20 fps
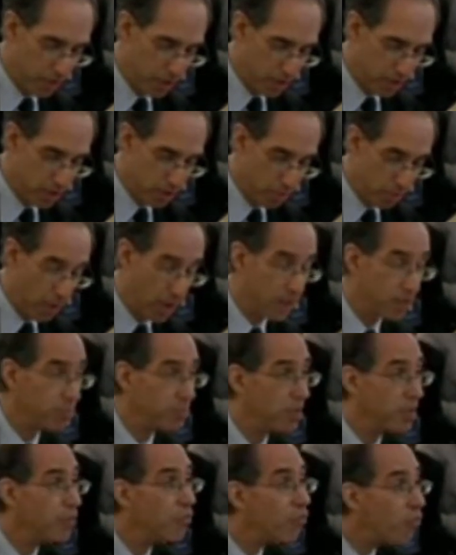years,
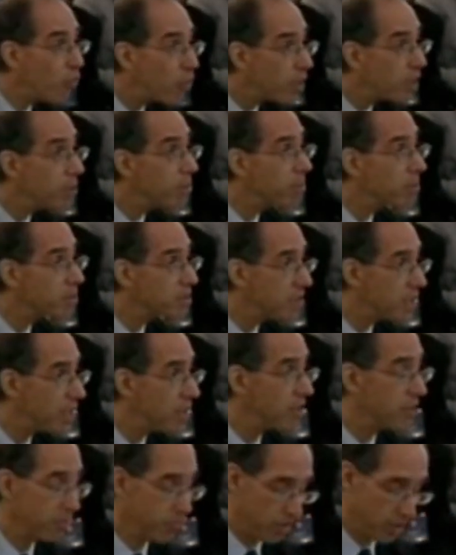approximately
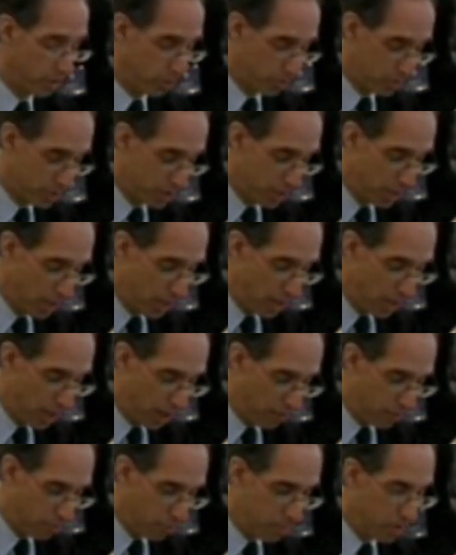40% of those
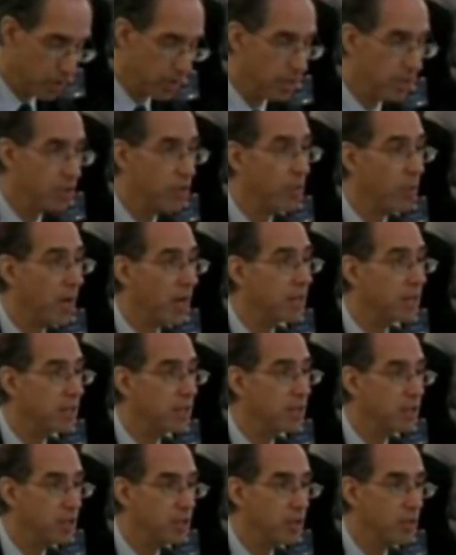have been
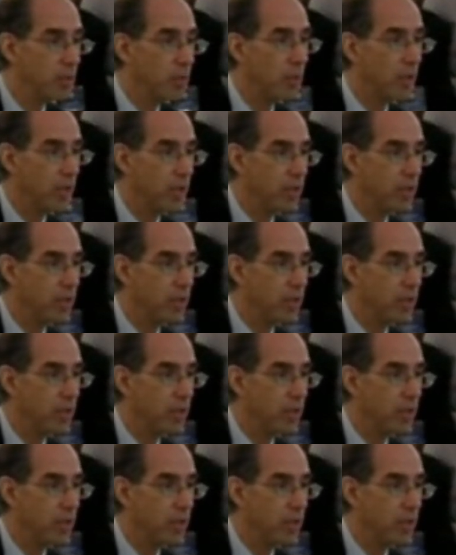directed to